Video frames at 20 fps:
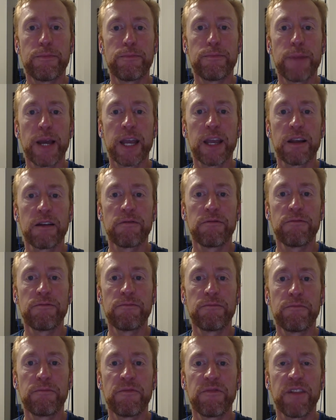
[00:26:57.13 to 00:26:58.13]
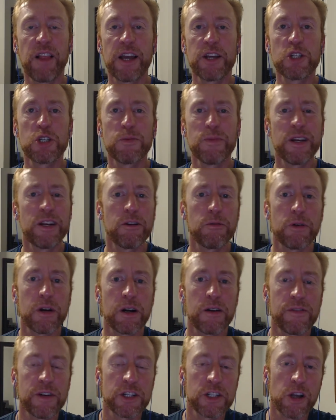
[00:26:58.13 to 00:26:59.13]
Bank Fleischman or
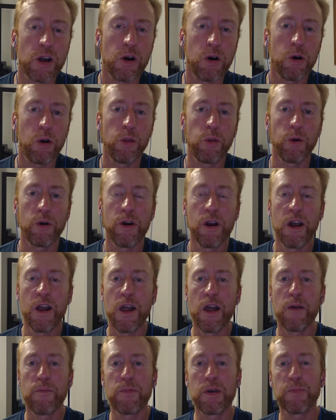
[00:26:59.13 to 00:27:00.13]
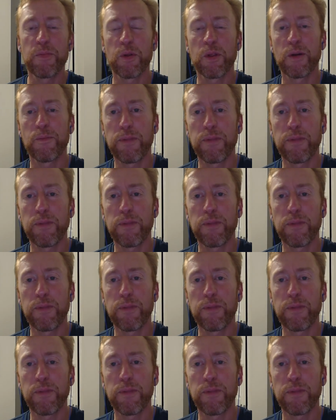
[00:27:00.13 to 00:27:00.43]
whatever he's called, or people on